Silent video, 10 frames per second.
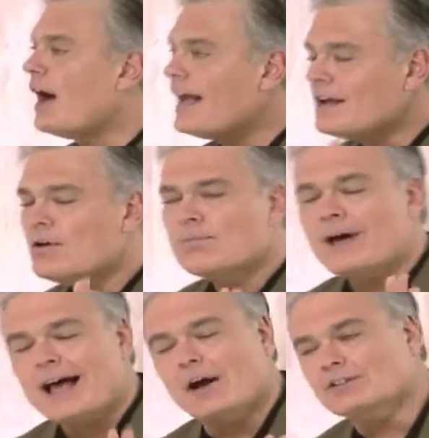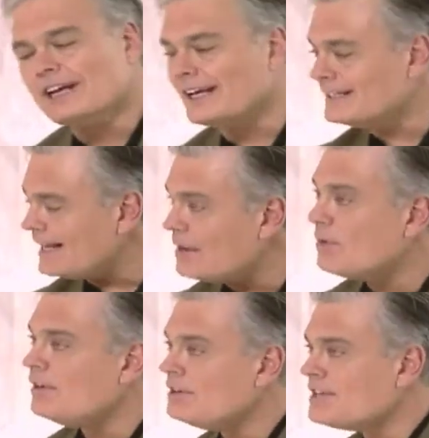so I can go in my house, I can
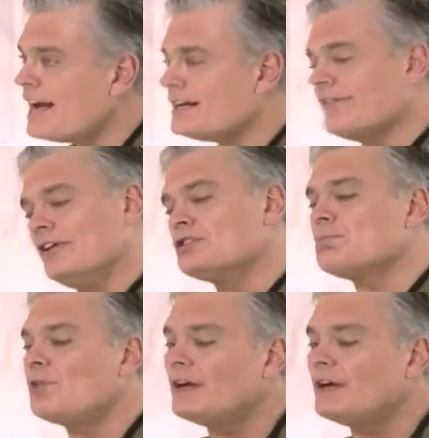take one of these activators,